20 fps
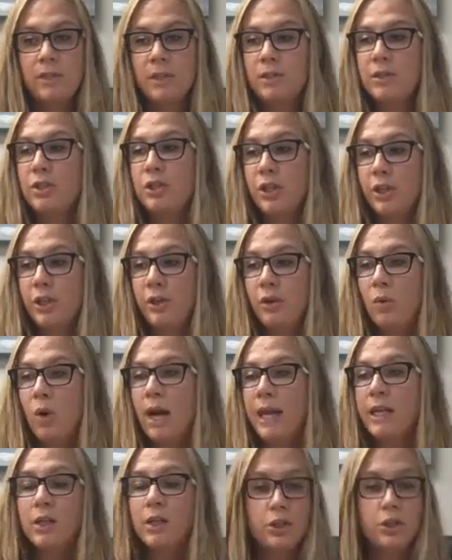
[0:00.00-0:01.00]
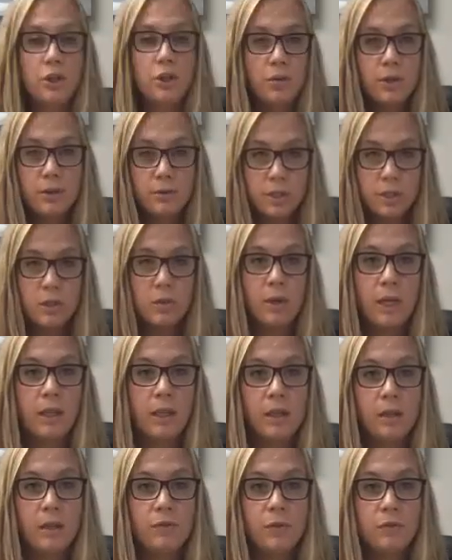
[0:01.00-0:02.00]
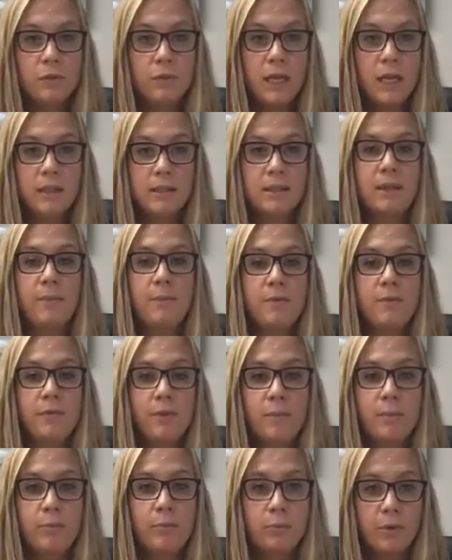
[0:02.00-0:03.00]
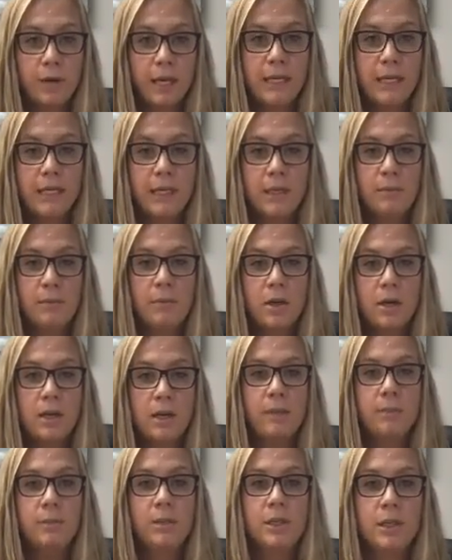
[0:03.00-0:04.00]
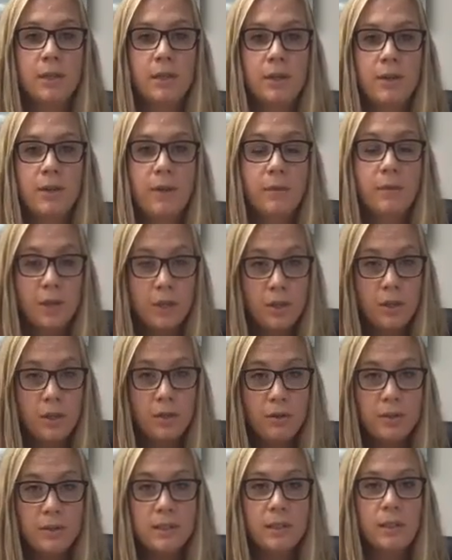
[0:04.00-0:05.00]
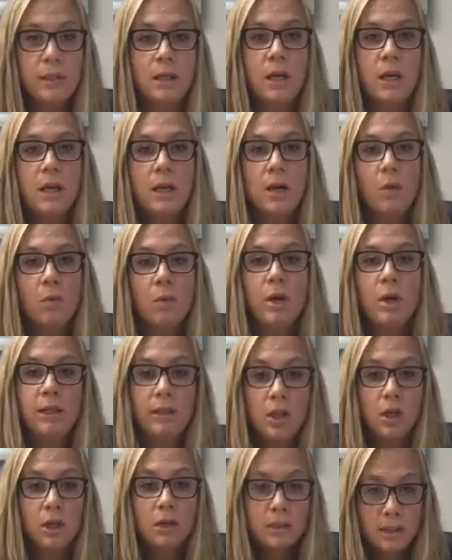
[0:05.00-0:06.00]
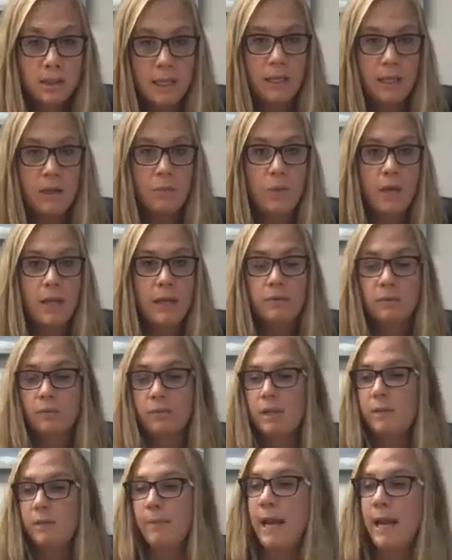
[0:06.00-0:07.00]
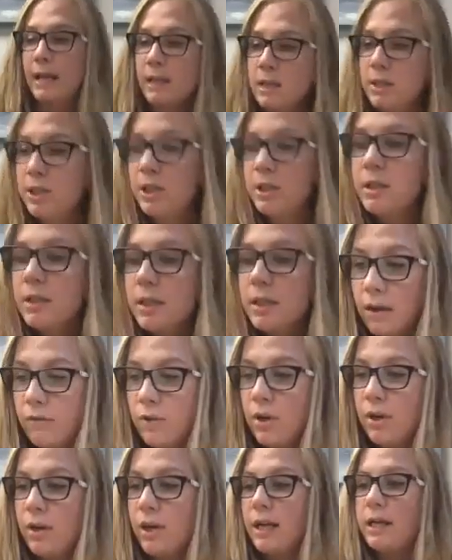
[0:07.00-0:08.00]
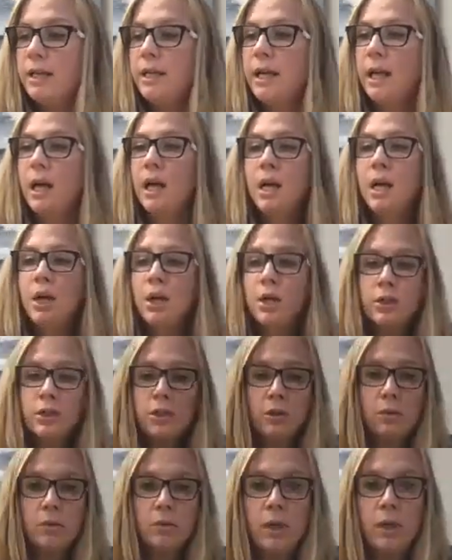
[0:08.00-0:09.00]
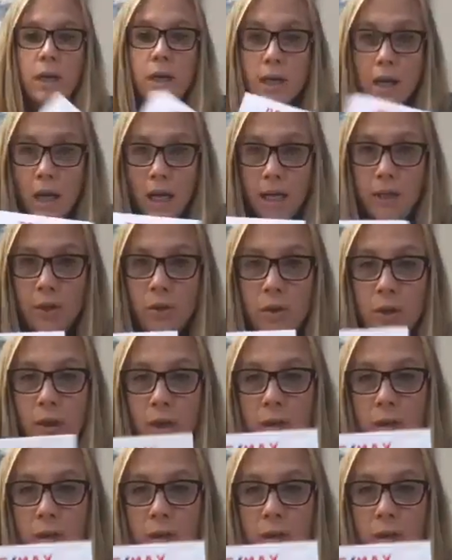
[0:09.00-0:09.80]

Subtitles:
as too. I can show you just quickly, if you'd like, some of the branding and marketing material that we use and what it looks like with RE/MAX, just to give you an idea. So I know a lot